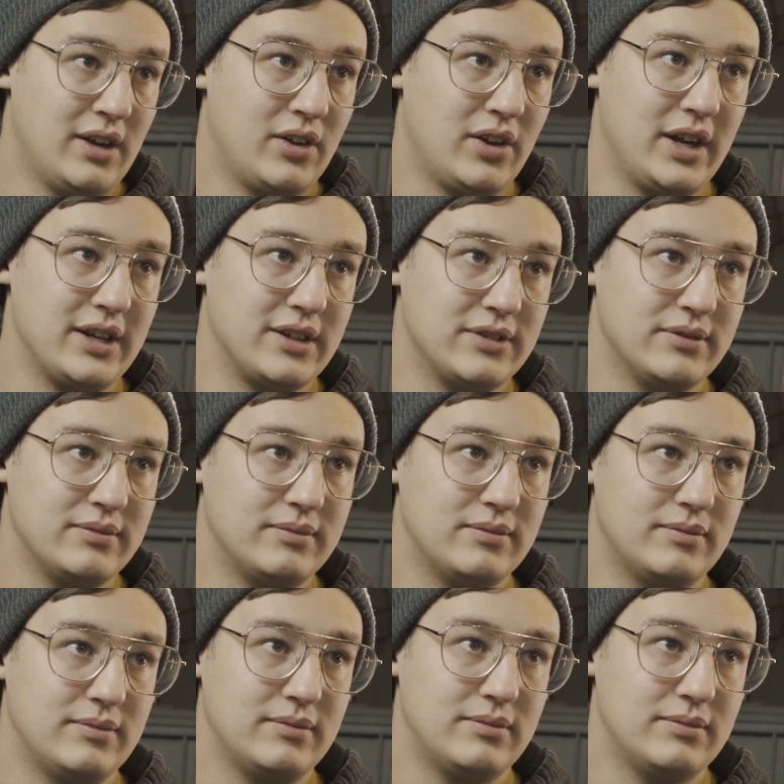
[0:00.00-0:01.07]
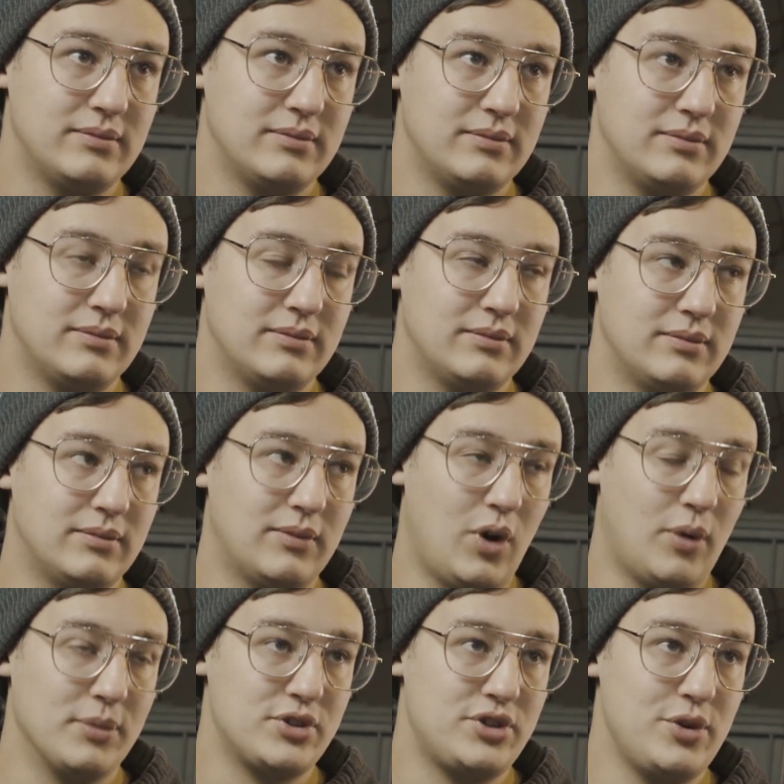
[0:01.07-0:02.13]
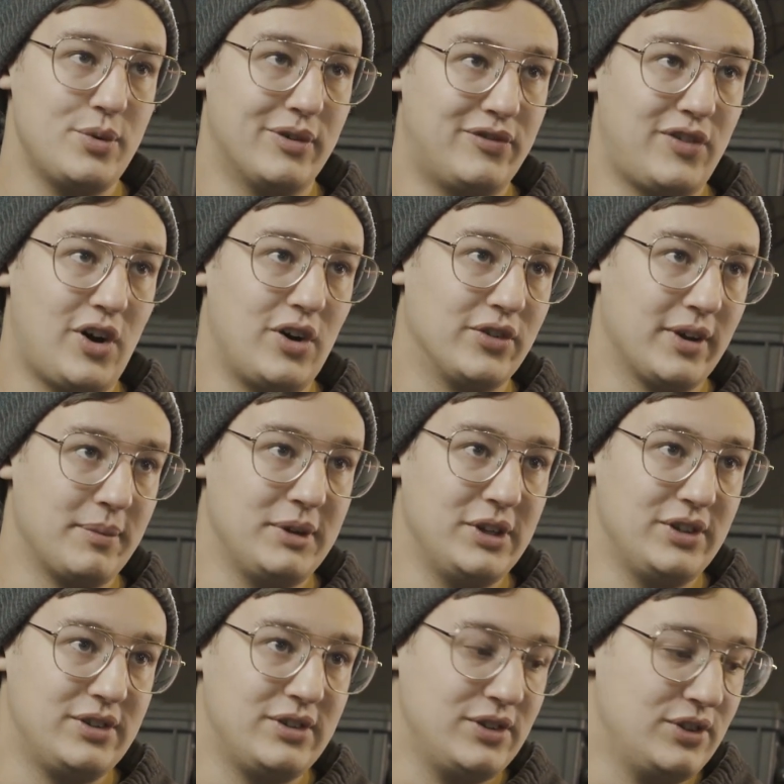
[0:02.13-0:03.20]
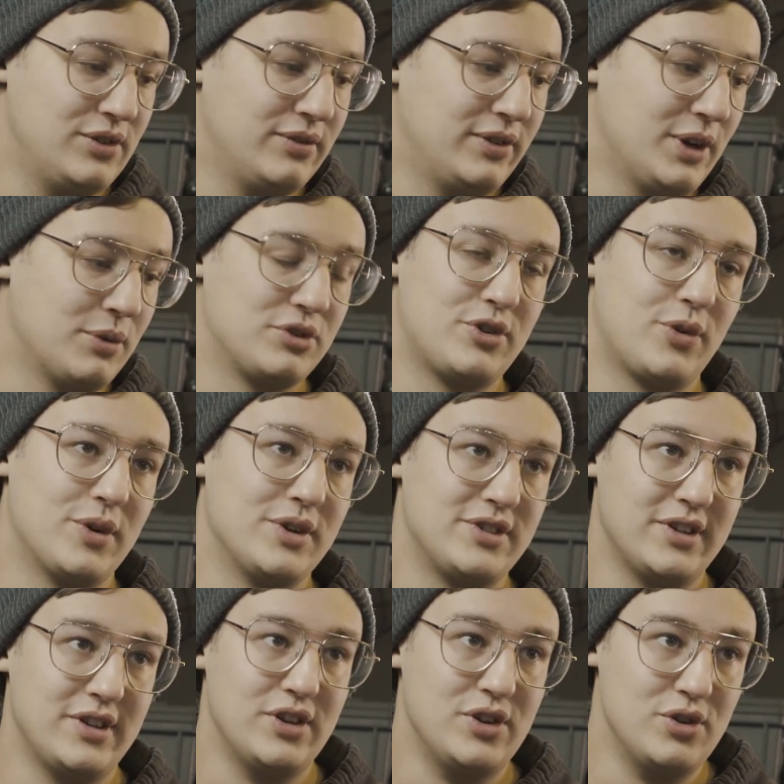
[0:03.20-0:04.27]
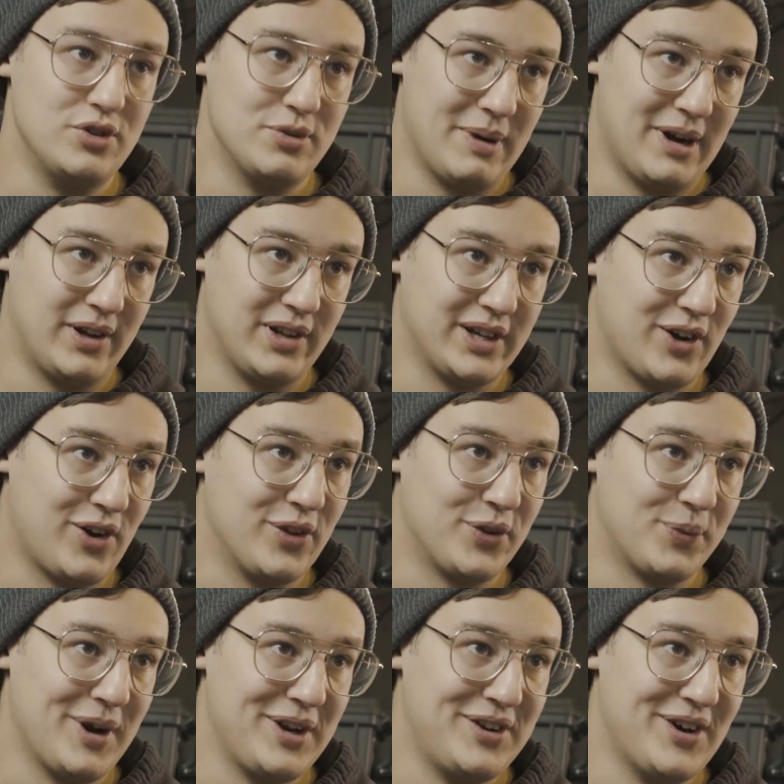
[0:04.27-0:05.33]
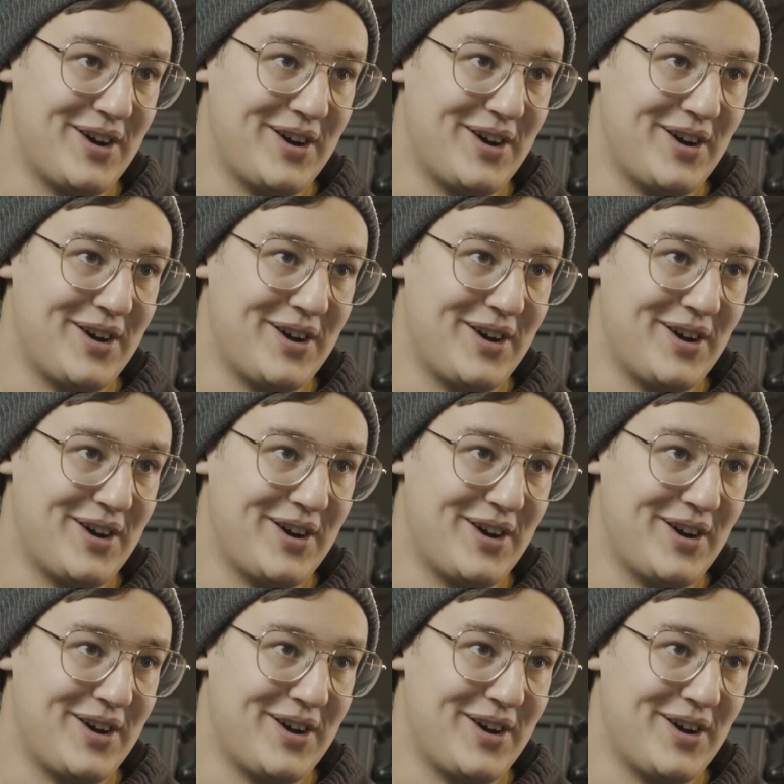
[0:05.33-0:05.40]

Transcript: like almost to a fault. I mean, there were stories in the news about like all the red